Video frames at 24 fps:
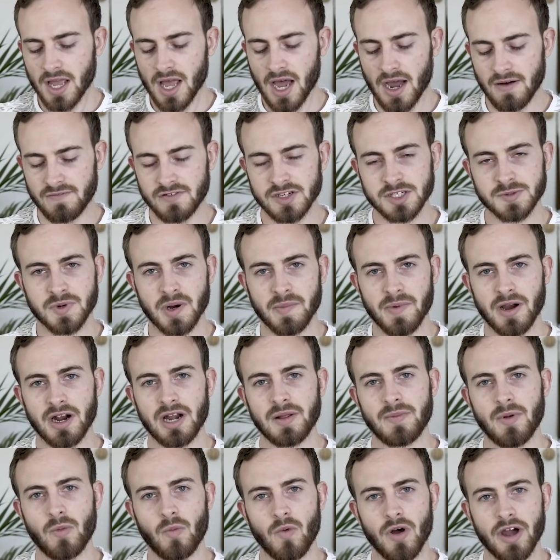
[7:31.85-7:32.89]
I've just
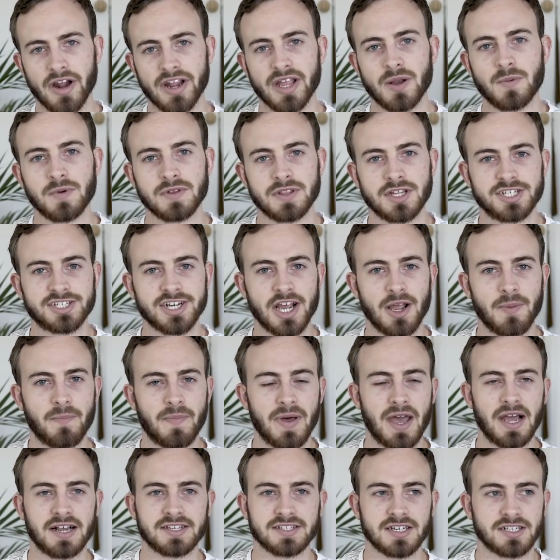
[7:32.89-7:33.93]
primarily been working with the
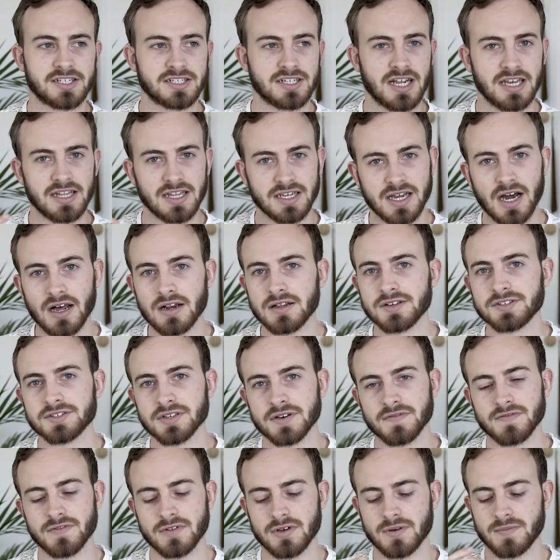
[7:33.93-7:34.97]
JPEGs. I just like the colors
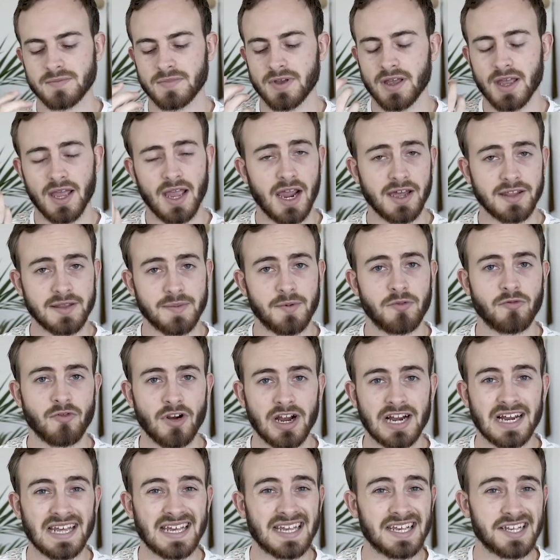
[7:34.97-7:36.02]
of them, and they've been
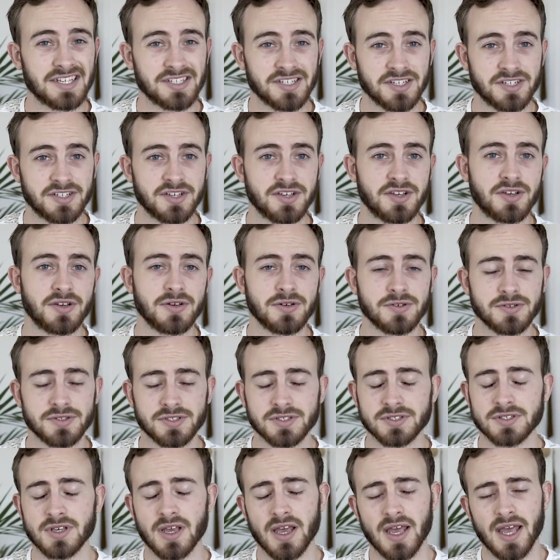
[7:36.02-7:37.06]
really easy to
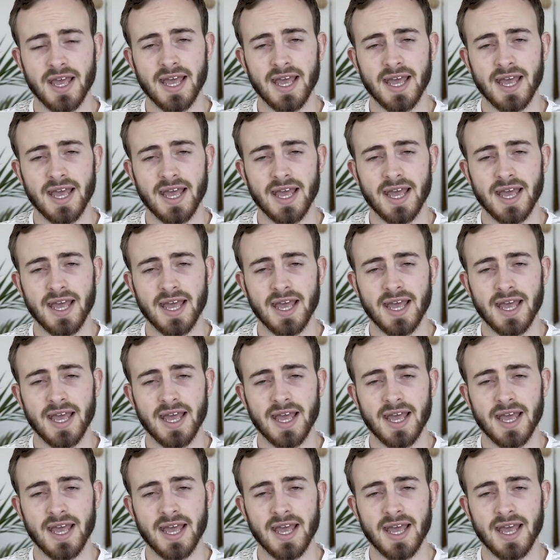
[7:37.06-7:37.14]
use.